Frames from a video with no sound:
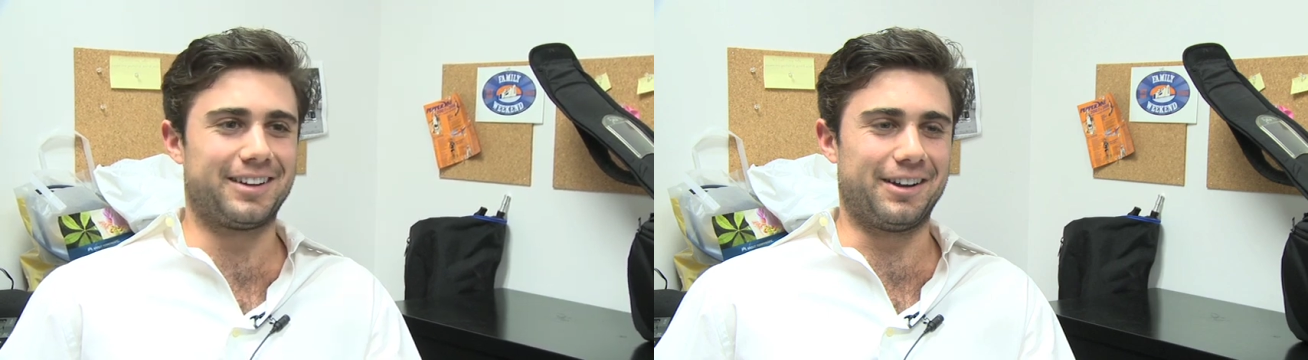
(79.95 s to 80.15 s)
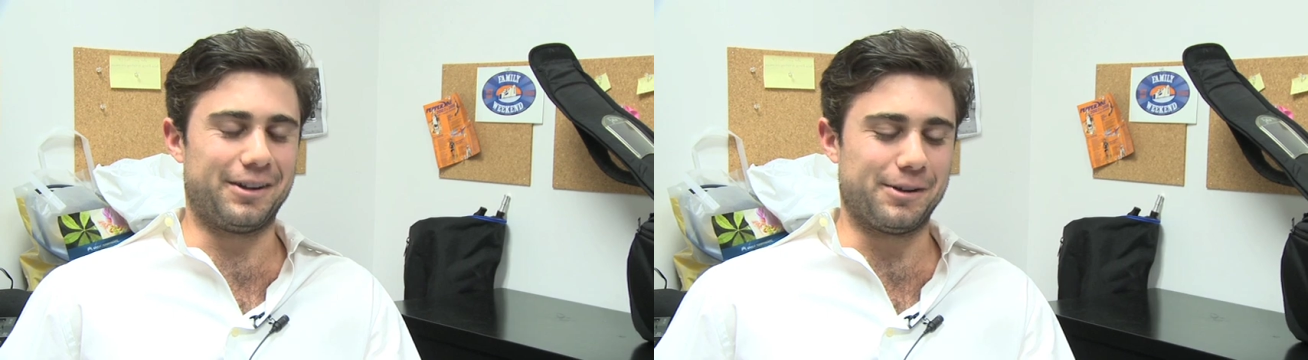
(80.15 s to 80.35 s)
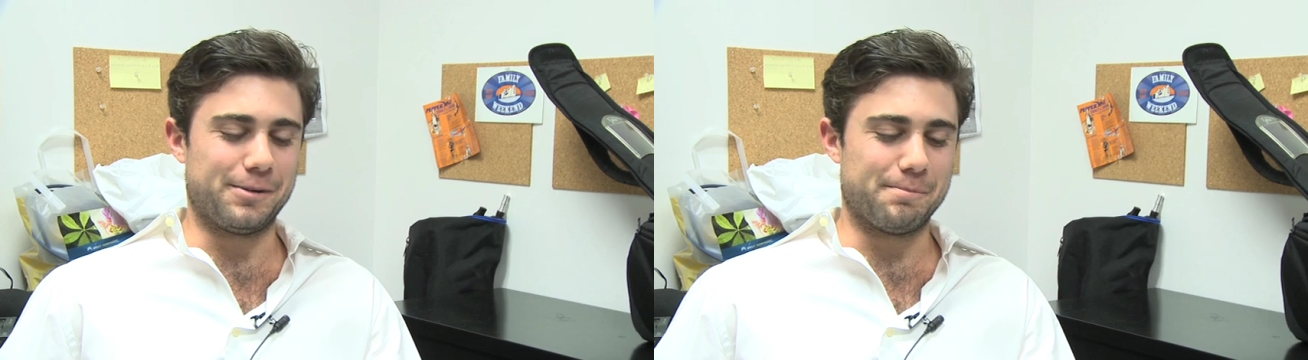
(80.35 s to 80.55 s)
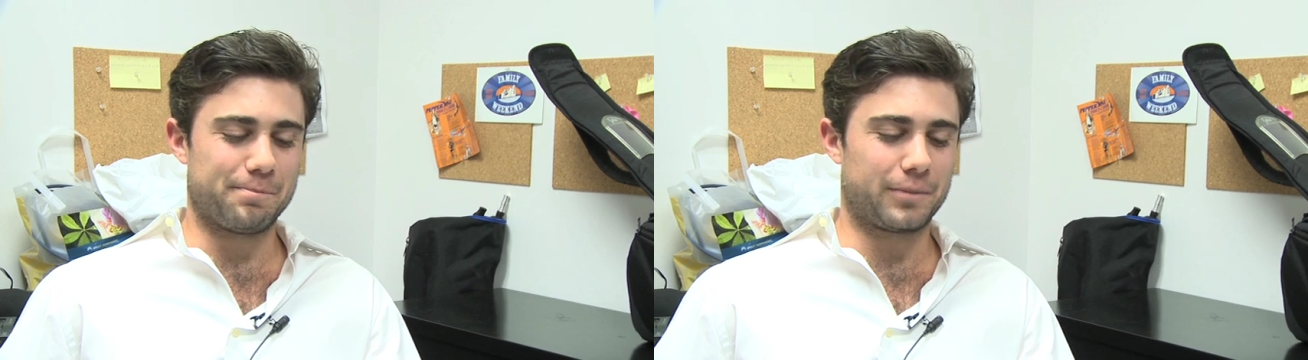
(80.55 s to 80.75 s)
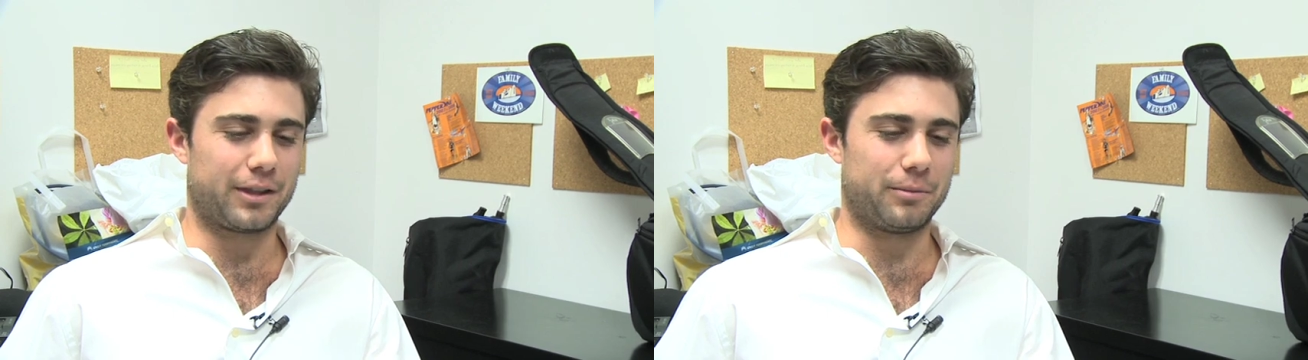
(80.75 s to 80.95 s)
Um,
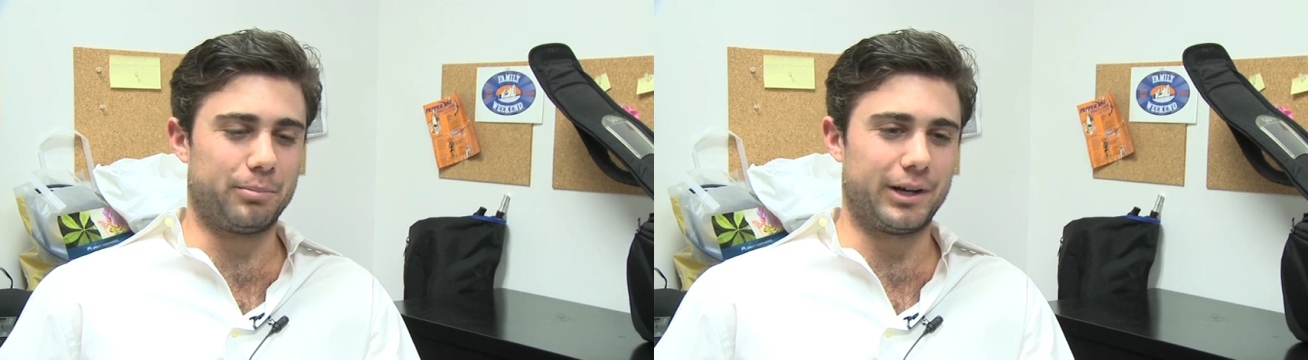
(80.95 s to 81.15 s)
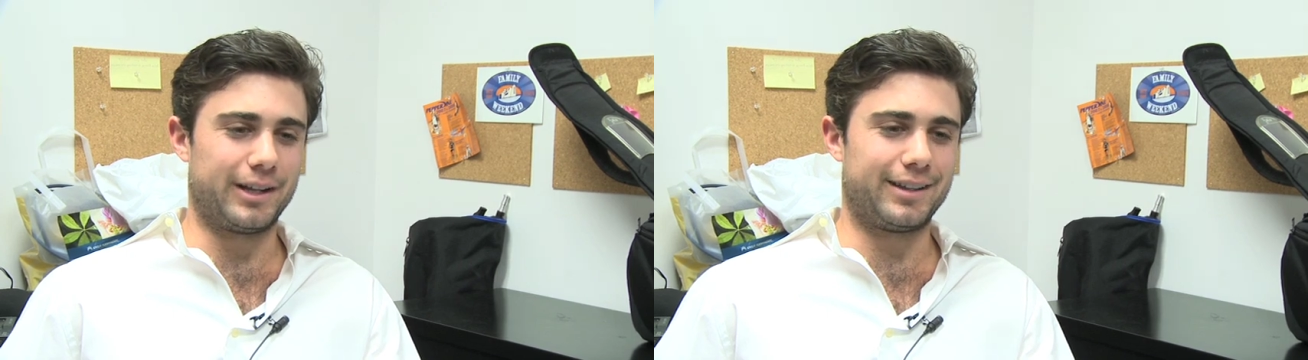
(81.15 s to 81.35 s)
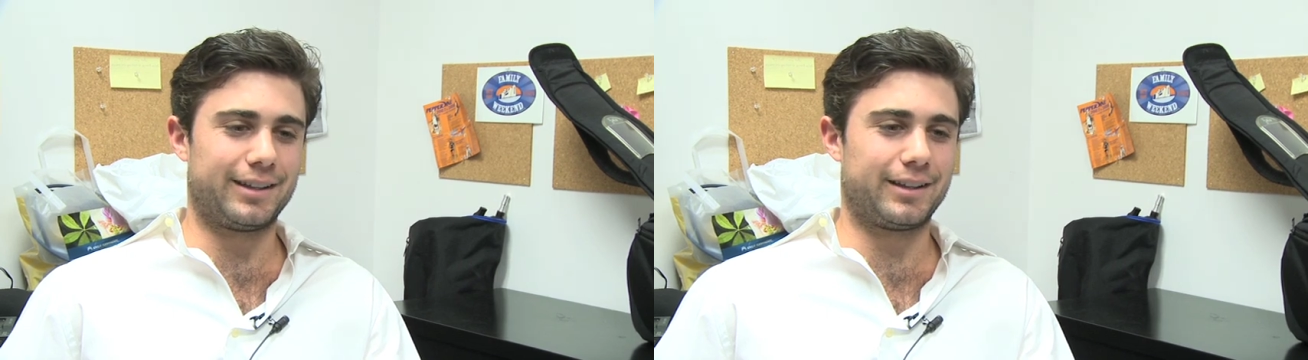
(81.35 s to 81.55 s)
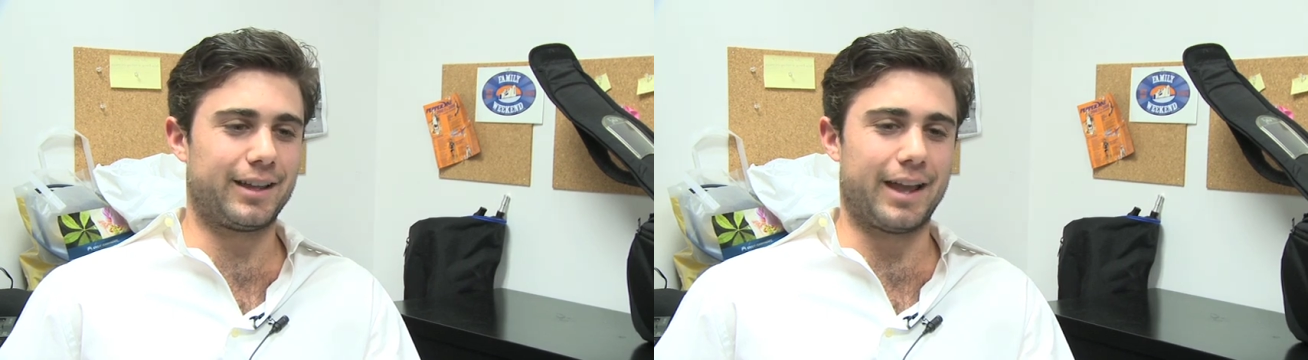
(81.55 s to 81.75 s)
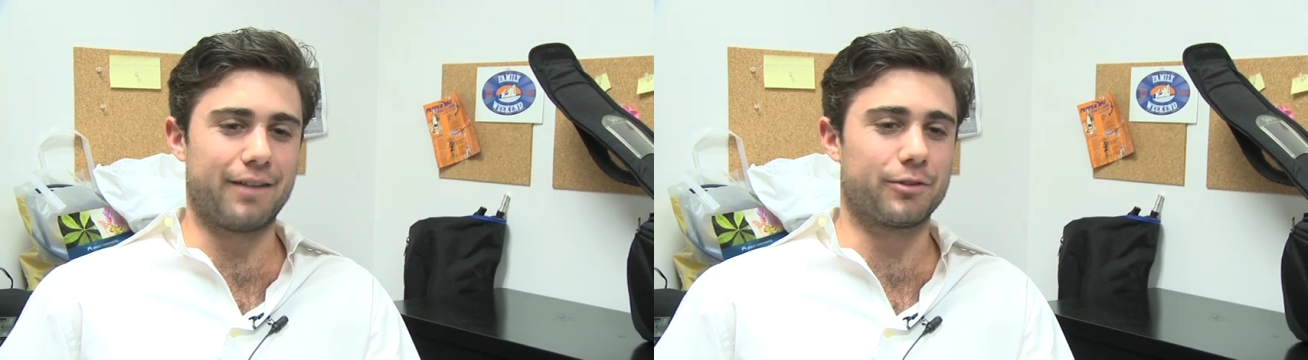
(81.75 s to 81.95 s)
but
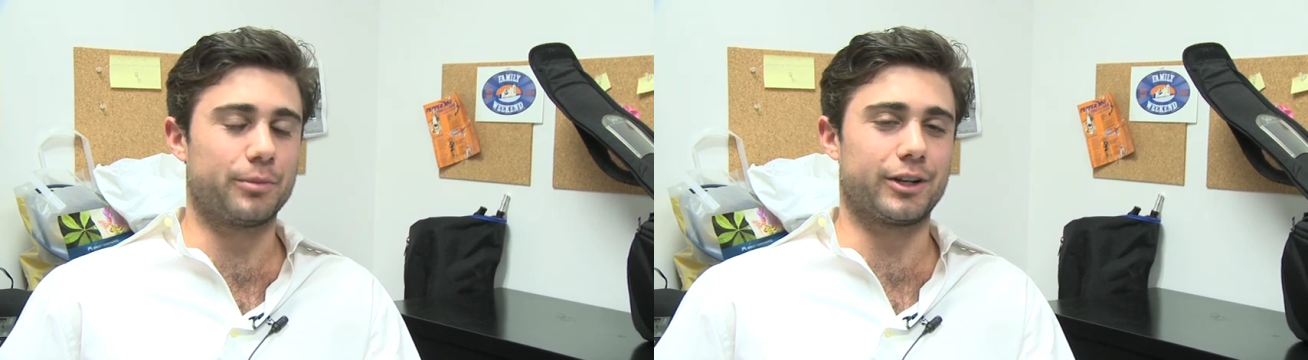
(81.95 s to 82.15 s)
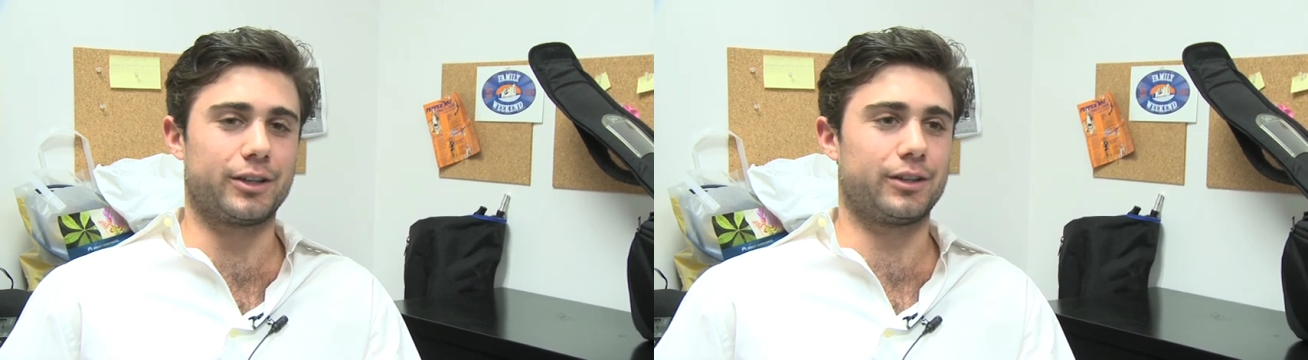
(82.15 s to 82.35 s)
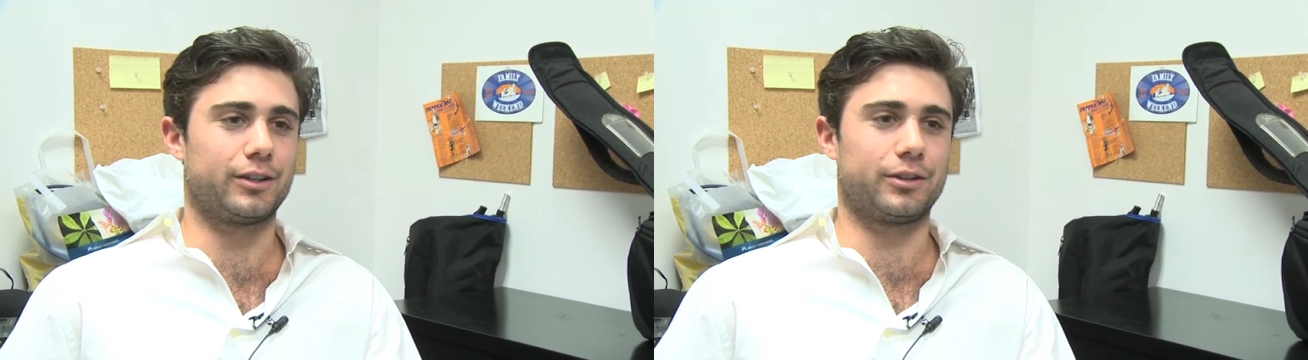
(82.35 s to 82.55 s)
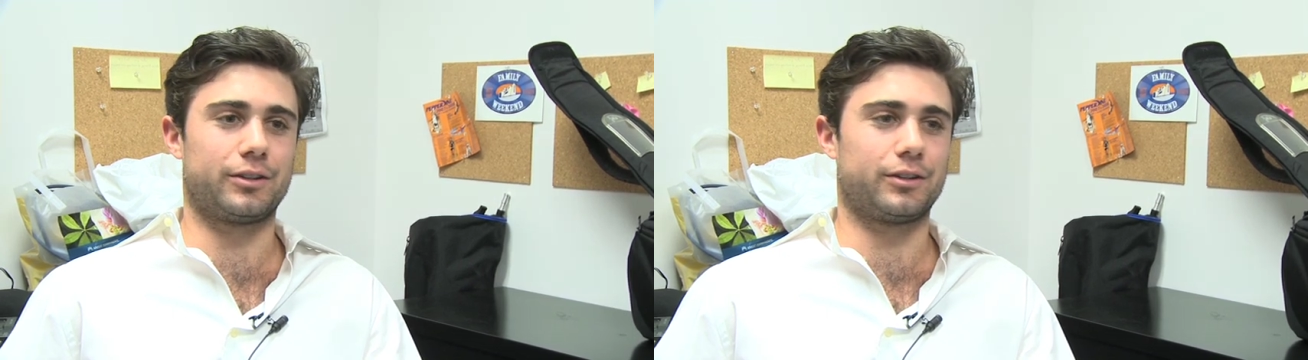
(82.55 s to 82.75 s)
everybody